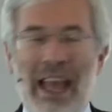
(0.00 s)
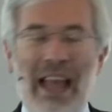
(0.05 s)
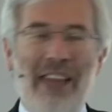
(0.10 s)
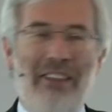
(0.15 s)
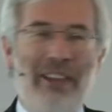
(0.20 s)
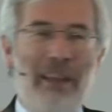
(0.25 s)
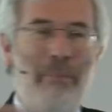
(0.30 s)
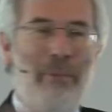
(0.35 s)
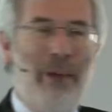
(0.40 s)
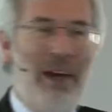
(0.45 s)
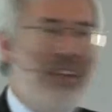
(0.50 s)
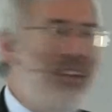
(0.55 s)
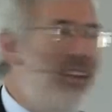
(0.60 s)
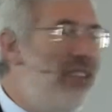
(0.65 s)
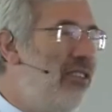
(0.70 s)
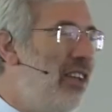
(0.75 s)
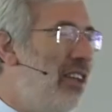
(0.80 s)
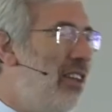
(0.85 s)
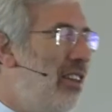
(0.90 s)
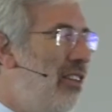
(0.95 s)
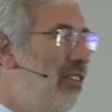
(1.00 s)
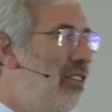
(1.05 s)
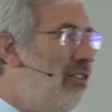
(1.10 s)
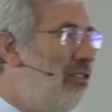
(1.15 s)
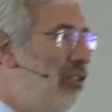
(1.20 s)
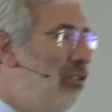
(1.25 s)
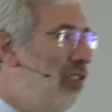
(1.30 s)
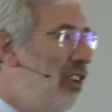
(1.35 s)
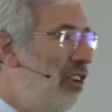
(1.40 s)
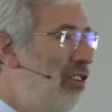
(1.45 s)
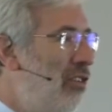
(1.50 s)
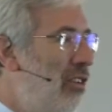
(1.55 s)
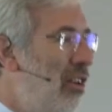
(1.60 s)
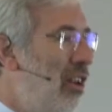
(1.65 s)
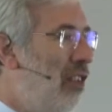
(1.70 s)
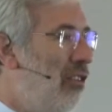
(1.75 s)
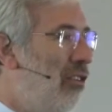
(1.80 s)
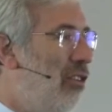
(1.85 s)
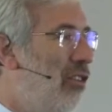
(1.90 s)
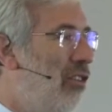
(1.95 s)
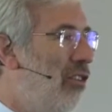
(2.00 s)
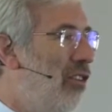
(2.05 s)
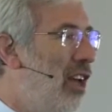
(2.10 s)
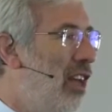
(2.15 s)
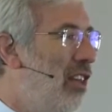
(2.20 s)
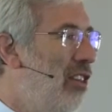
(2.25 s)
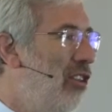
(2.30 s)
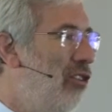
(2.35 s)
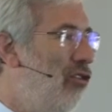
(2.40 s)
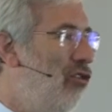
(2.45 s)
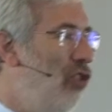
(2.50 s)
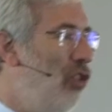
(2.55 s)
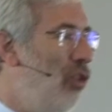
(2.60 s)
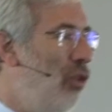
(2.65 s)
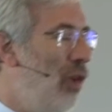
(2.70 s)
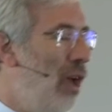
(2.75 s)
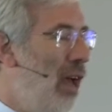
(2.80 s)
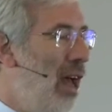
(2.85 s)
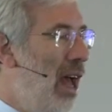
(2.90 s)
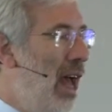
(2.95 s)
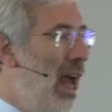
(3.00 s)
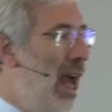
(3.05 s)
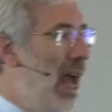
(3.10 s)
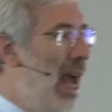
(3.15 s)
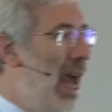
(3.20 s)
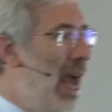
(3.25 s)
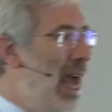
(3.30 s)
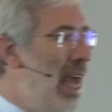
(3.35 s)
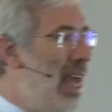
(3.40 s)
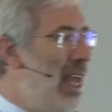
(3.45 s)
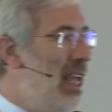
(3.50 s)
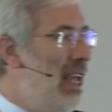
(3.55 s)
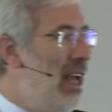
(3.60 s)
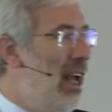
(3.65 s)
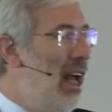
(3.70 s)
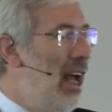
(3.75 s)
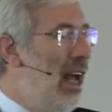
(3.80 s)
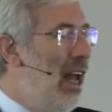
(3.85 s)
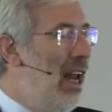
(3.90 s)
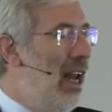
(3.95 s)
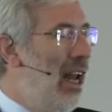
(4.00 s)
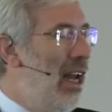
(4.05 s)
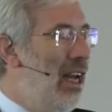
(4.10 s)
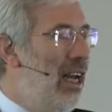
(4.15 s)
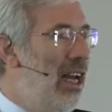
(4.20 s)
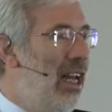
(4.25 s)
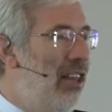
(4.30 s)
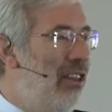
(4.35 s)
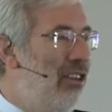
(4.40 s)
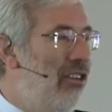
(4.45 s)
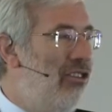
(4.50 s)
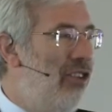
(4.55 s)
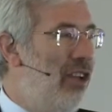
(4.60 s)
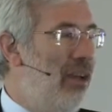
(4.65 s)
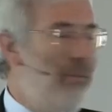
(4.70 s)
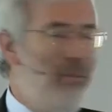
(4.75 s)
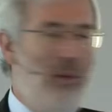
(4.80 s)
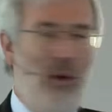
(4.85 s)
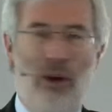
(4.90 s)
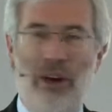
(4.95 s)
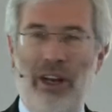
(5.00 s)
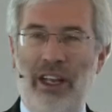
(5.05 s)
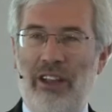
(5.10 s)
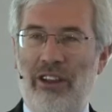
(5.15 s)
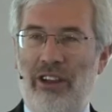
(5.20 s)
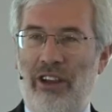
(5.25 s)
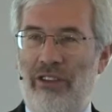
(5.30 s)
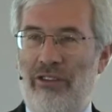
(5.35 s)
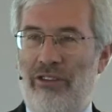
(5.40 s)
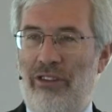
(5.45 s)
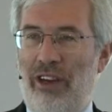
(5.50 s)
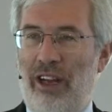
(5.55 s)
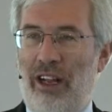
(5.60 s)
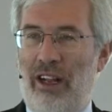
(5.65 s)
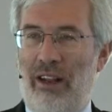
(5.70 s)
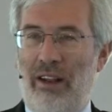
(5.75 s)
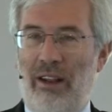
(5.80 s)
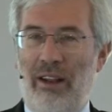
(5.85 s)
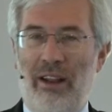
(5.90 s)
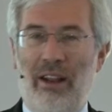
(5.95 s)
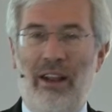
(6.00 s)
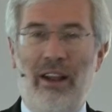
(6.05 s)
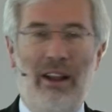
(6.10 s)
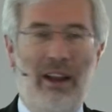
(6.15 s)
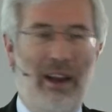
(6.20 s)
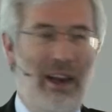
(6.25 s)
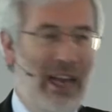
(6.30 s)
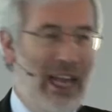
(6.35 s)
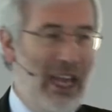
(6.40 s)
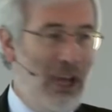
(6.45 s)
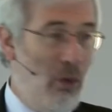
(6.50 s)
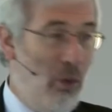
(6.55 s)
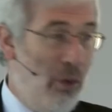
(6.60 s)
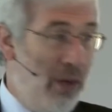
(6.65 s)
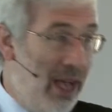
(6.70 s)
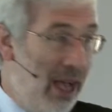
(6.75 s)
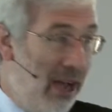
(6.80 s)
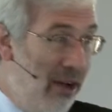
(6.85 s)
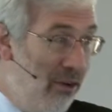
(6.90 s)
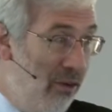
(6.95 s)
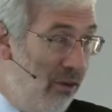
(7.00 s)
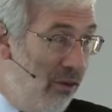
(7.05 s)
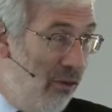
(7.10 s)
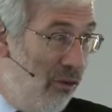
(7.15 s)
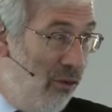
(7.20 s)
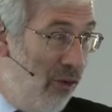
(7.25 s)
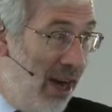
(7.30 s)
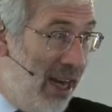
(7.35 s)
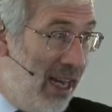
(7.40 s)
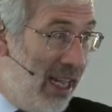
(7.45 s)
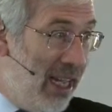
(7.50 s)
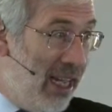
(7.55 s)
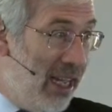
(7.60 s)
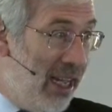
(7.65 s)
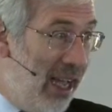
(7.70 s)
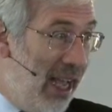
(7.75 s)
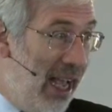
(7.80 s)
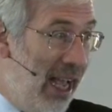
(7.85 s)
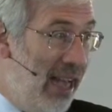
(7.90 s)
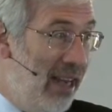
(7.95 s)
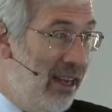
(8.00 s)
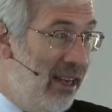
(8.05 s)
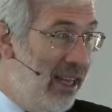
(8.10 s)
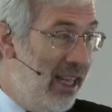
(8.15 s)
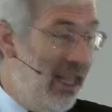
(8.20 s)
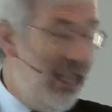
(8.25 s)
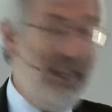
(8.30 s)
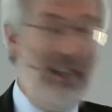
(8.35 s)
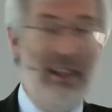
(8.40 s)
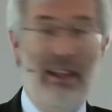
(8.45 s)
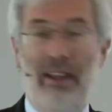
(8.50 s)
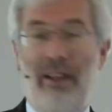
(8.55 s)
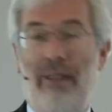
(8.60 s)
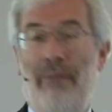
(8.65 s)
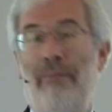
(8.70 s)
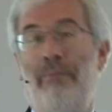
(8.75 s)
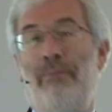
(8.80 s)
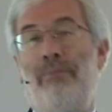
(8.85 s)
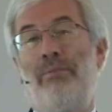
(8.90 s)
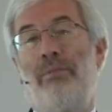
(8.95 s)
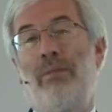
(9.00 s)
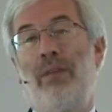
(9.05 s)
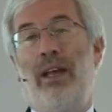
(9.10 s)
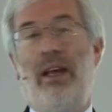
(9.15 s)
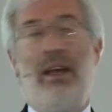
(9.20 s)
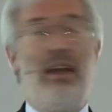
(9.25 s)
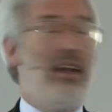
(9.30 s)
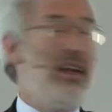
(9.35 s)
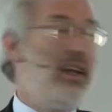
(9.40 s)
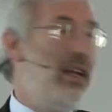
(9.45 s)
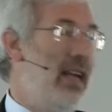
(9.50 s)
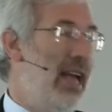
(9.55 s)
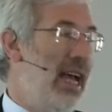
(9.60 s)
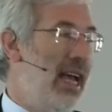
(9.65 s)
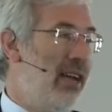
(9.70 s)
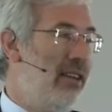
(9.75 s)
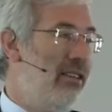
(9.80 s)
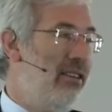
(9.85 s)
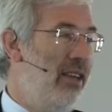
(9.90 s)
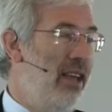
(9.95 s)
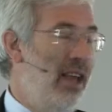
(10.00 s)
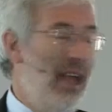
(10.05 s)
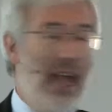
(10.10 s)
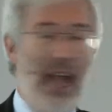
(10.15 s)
the budget that is traditionally associated to a leadership on industrial, like we are running in the Connect,